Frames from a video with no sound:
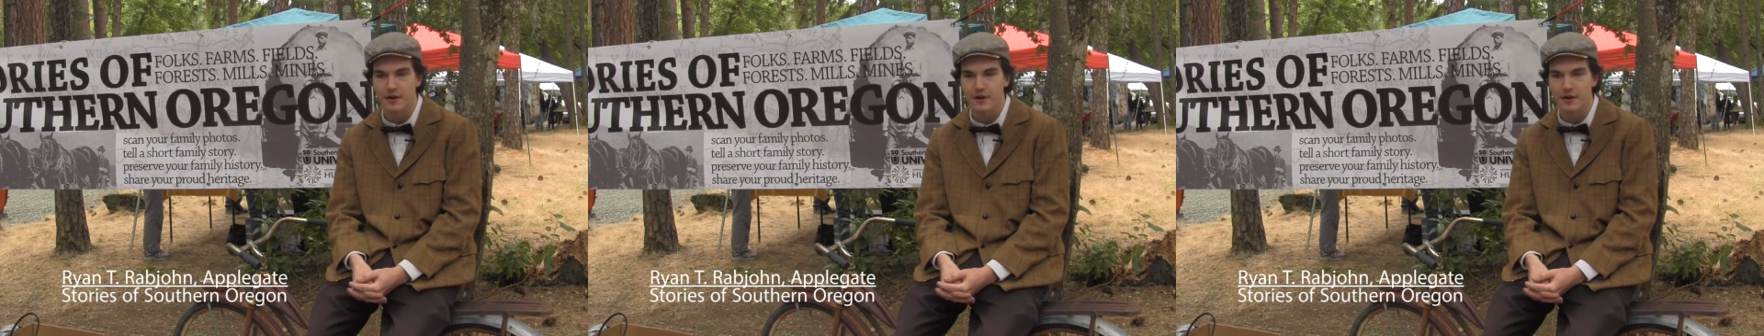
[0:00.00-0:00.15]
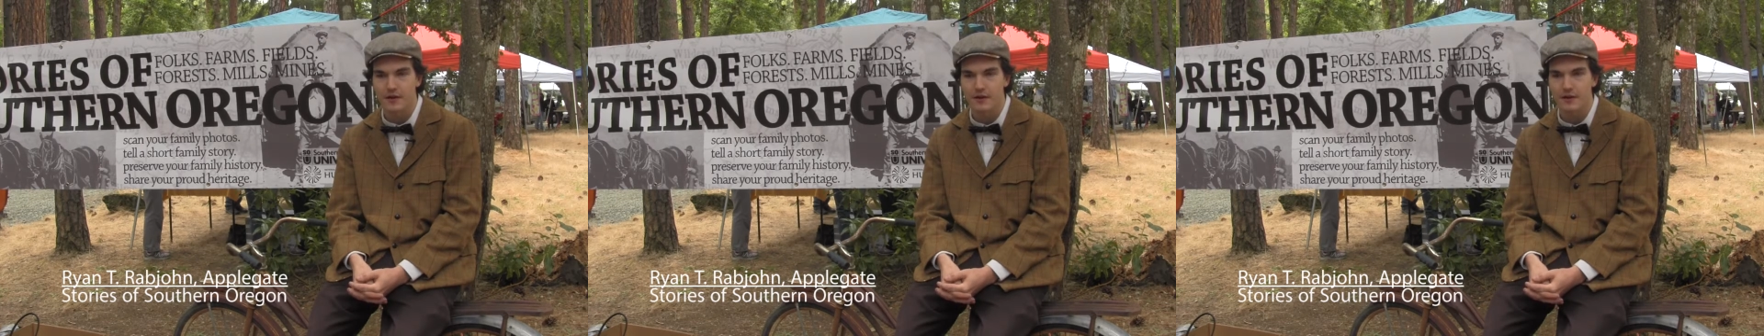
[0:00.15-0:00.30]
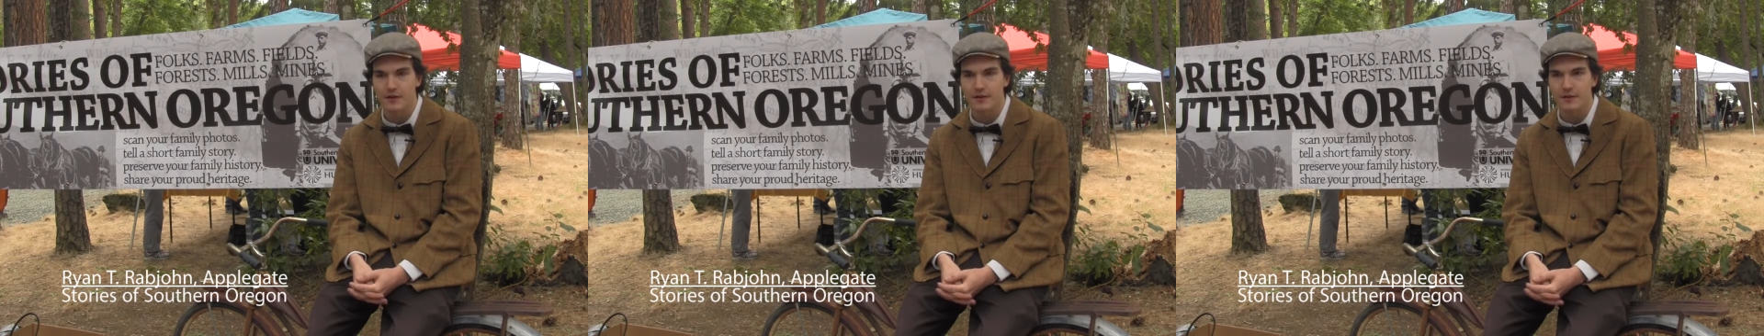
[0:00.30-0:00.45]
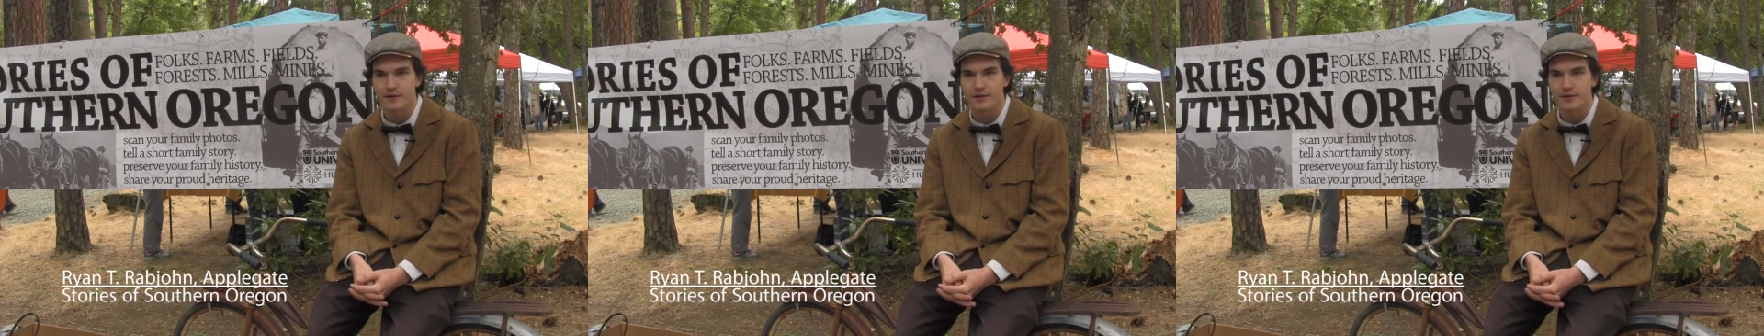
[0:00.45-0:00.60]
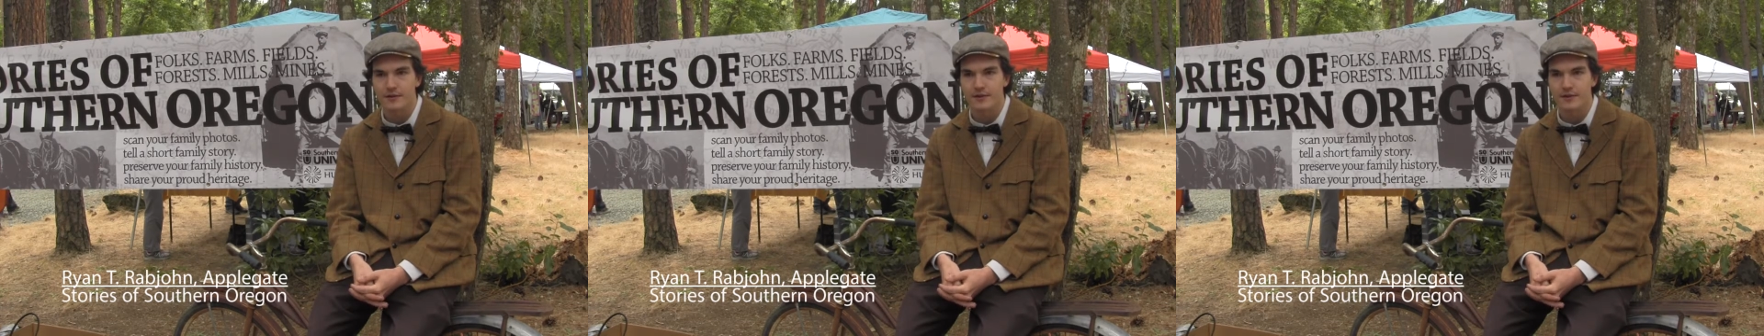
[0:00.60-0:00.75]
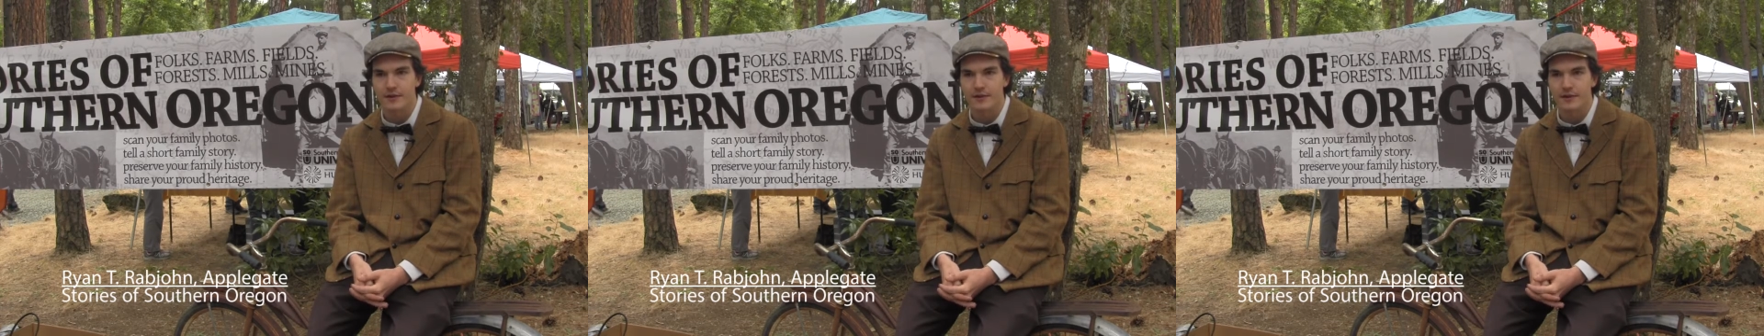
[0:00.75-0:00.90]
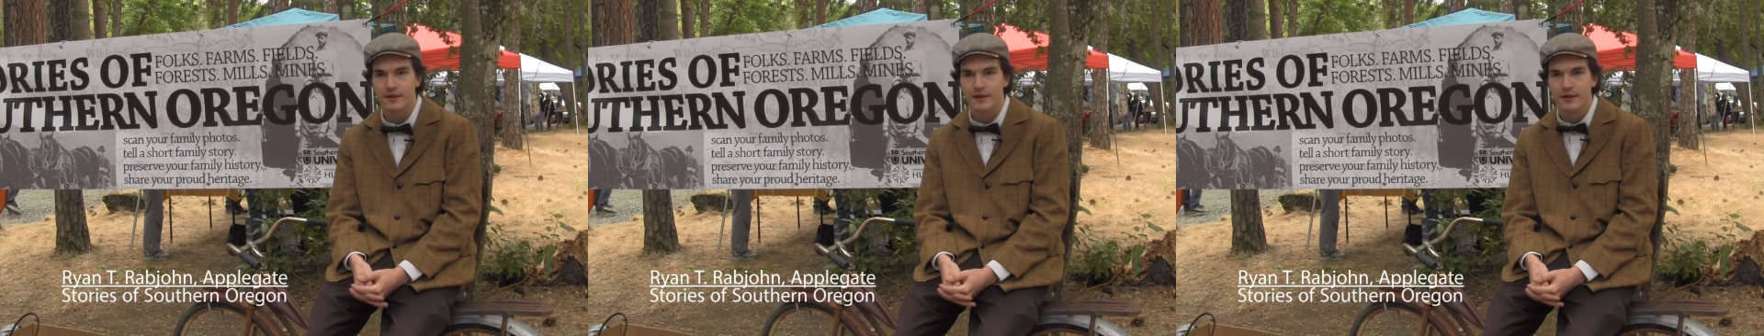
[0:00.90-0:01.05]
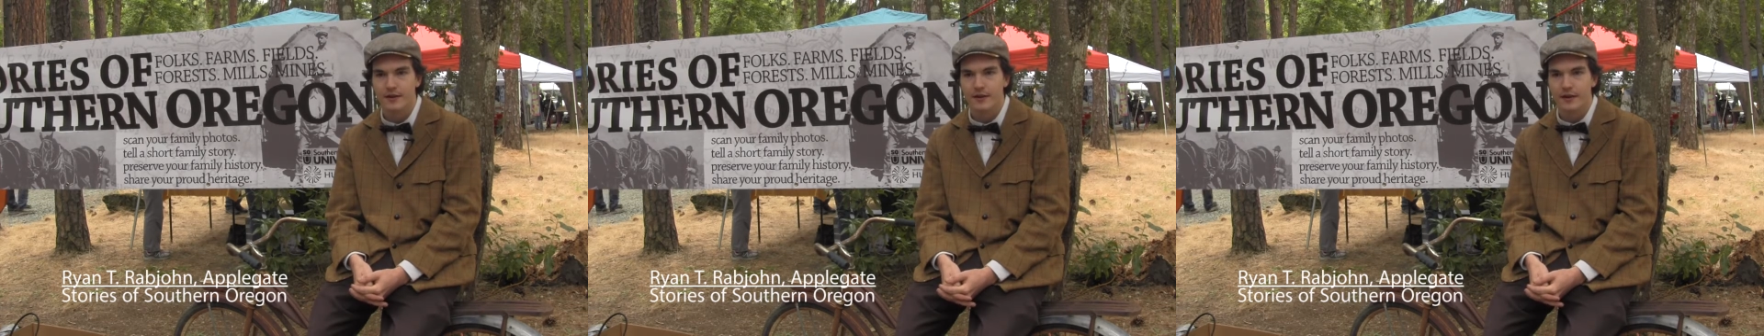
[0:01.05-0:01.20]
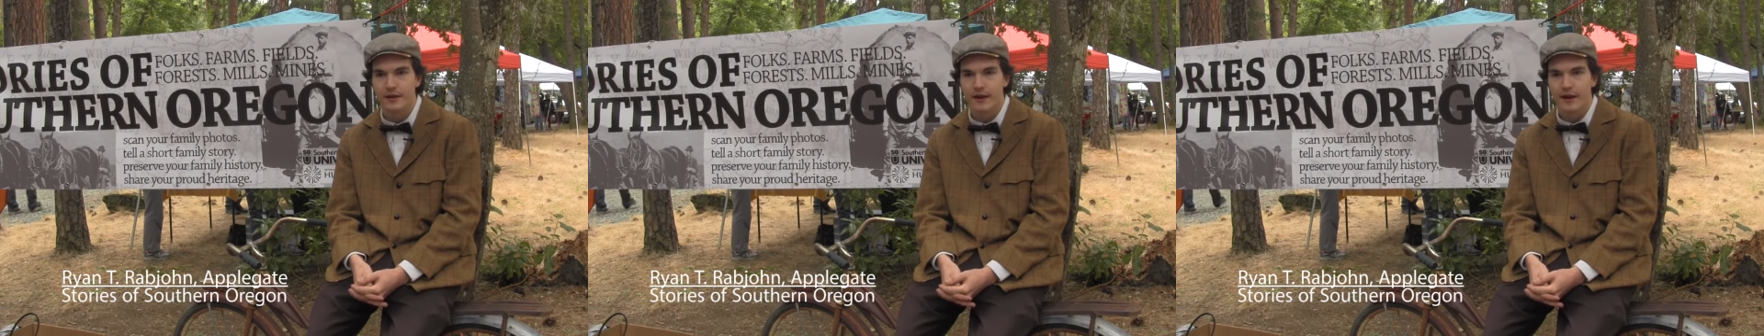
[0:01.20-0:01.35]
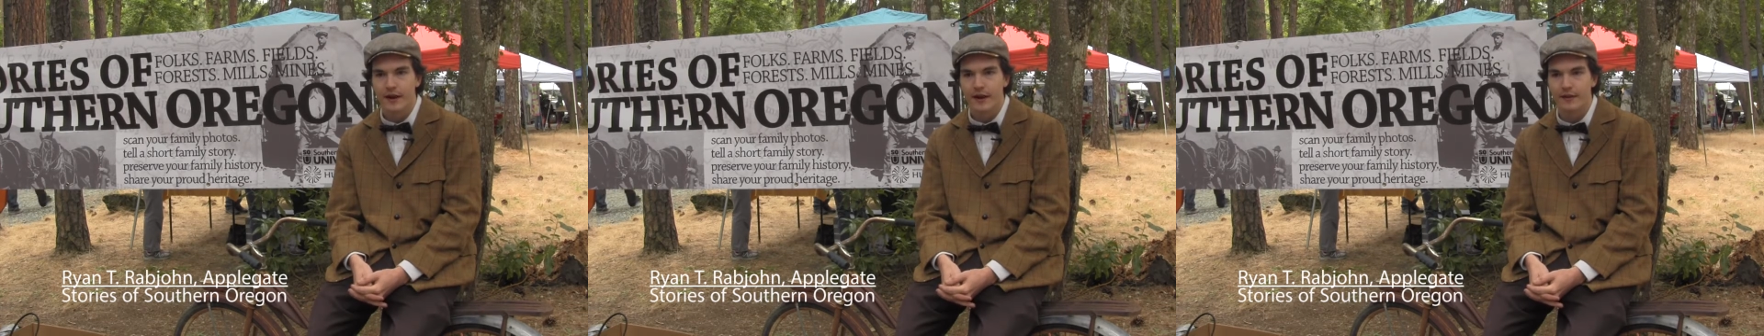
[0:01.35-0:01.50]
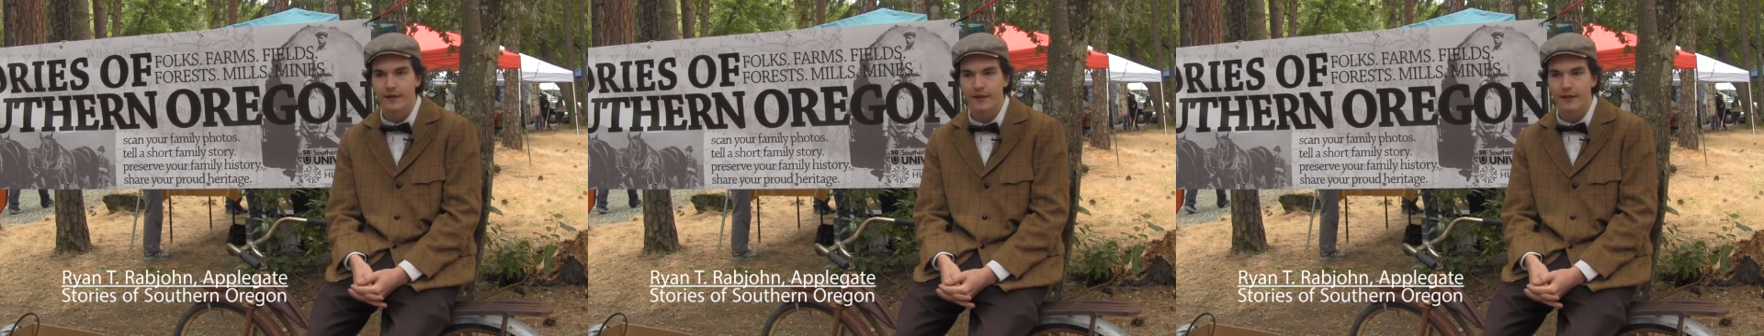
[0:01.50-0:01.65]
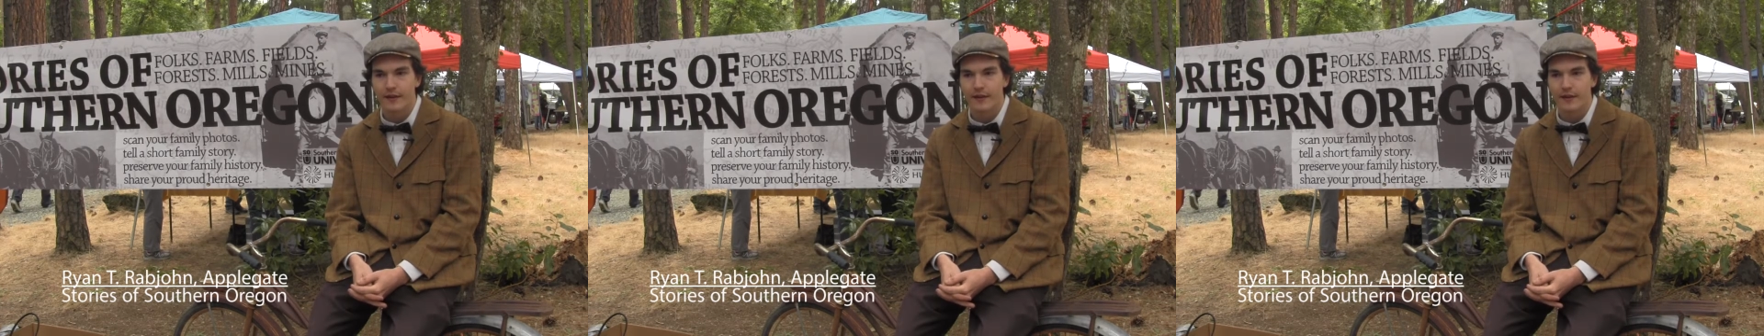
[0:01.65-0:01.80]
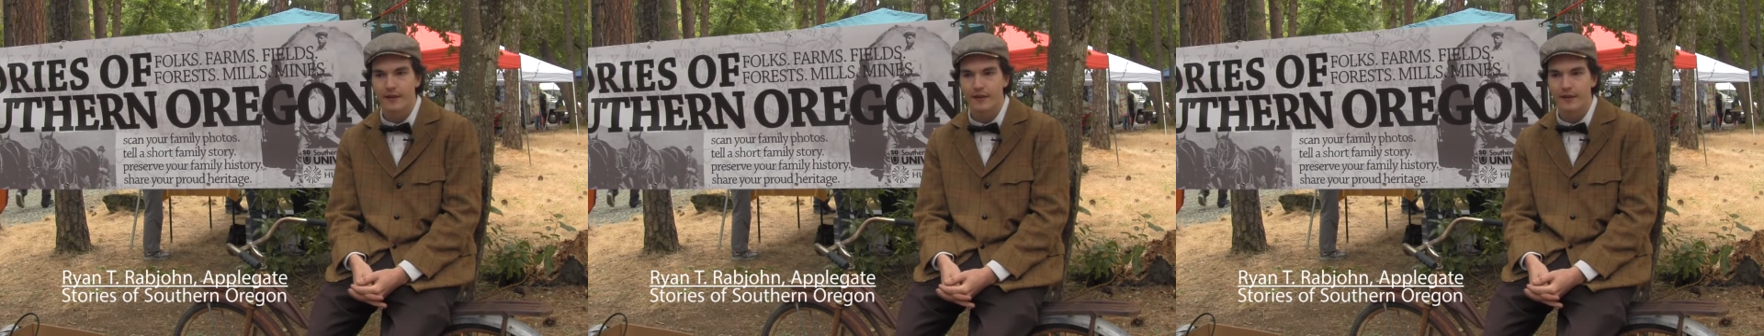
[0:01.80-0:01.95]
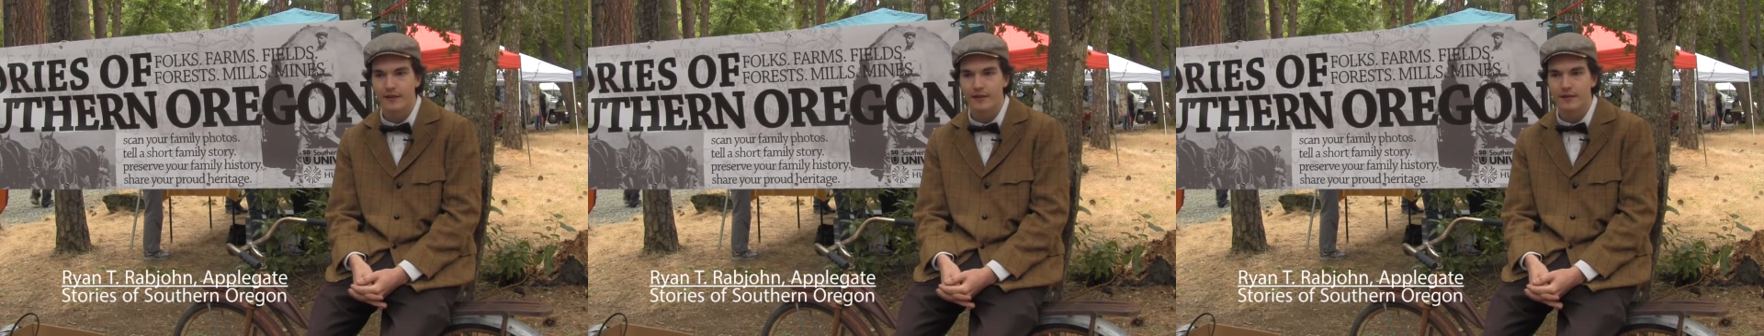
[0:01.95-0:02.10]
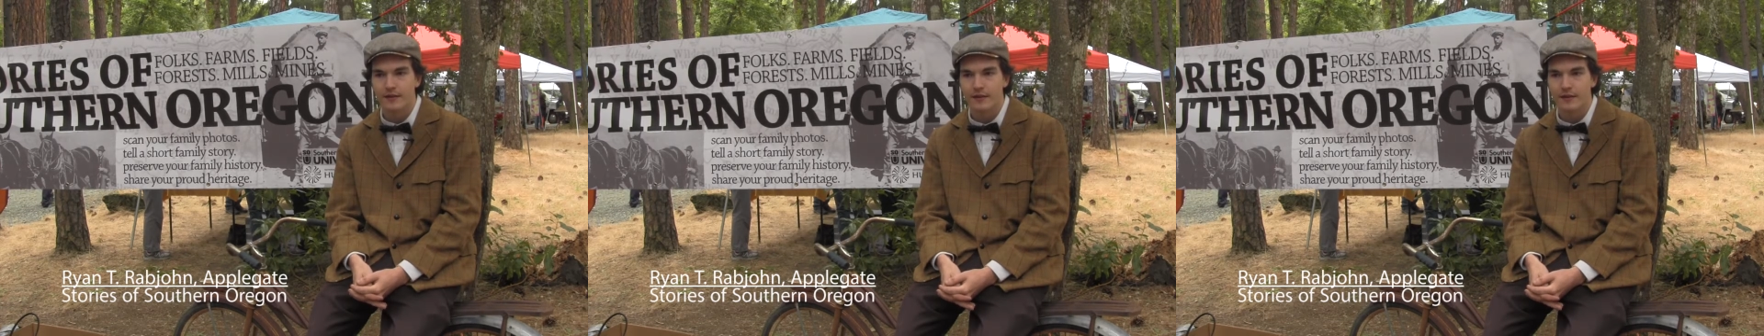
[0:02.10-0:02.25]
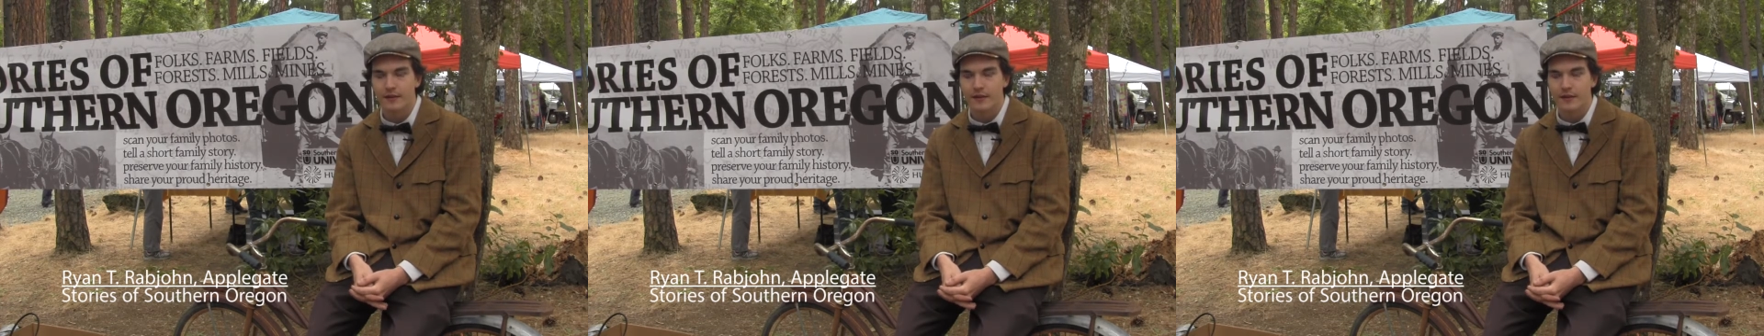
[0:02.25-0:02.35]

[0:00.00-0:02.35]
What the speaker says: years, and then